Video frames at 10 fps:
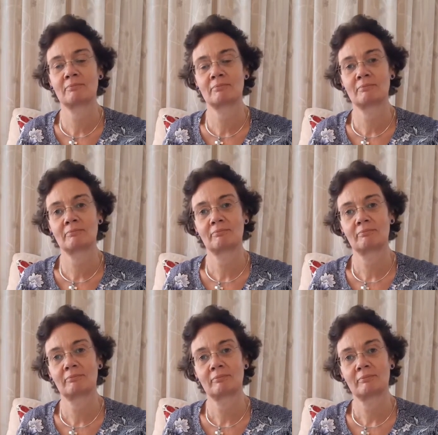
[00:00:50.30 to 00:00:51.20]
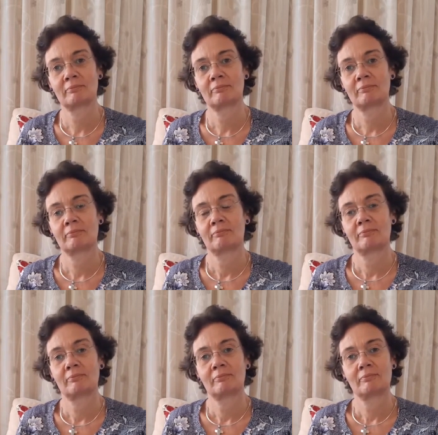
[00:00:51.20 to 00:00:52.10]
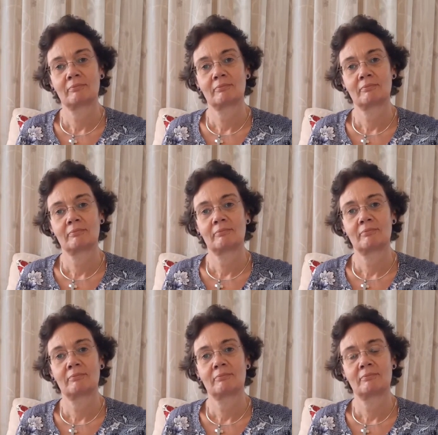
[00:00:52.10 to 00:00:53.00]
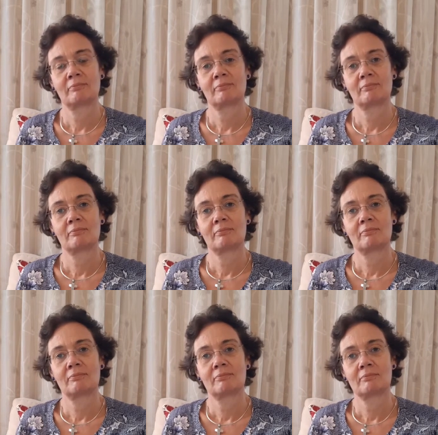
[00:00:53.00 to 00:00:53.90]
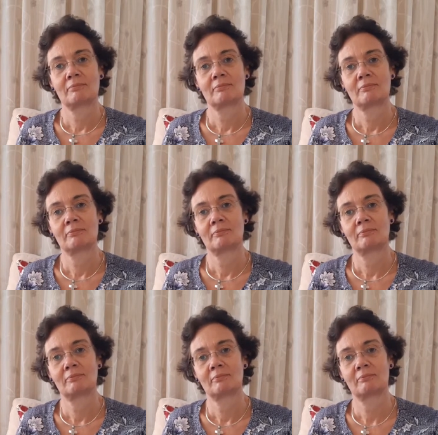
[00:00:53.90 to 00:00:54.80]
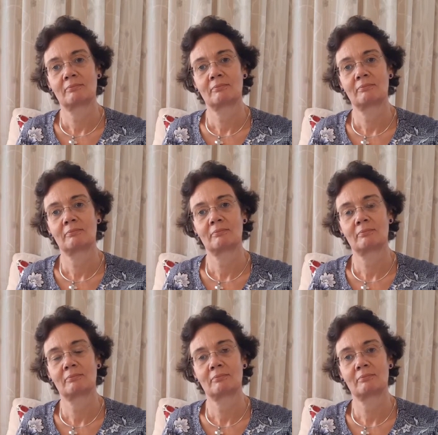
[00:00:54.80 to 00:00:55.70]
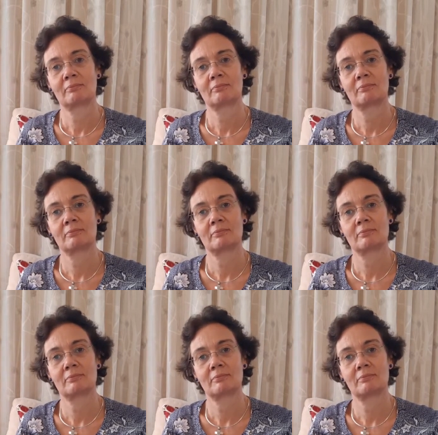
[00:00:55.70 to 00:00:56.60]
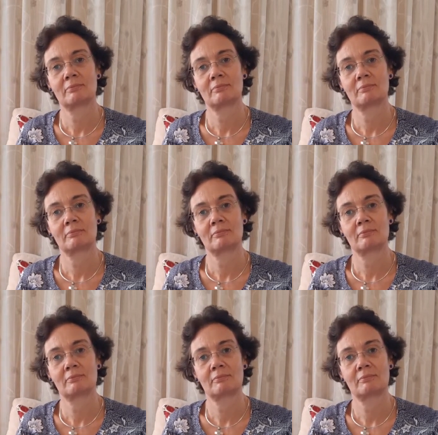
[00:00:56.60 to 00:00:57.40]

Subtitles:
Nothing is said.